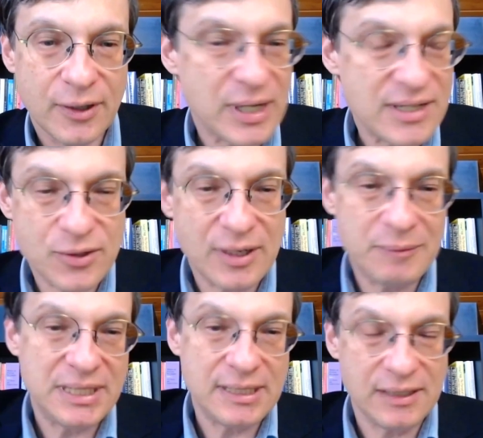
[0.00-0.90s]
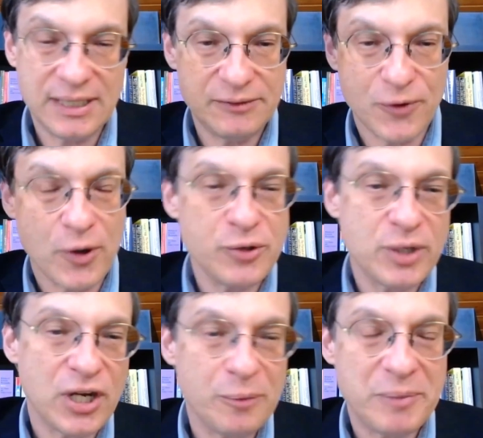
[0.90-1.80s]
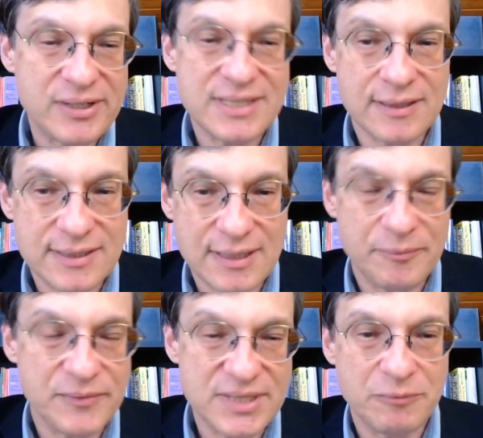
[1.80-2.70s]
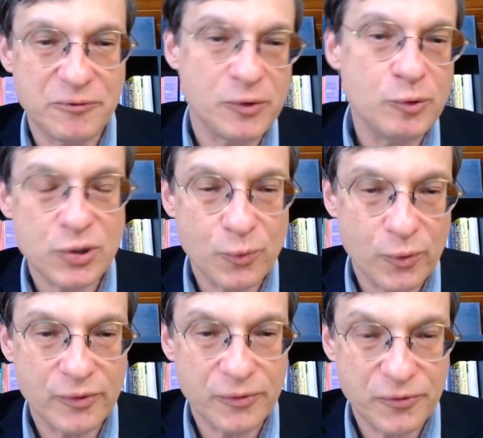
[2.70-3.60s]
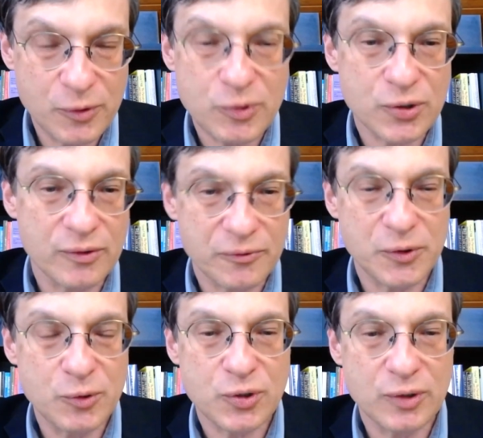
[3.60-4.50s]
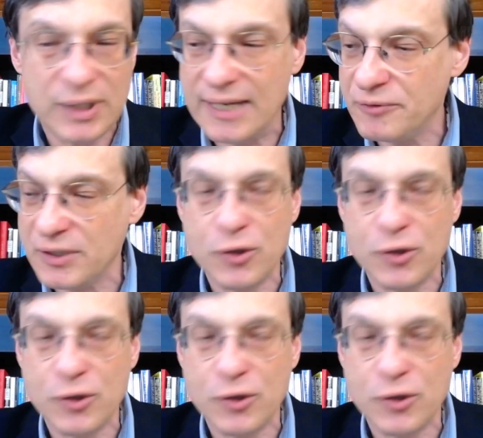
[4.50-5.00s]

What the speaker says: Okay, so I mean, if all you care about is some future life,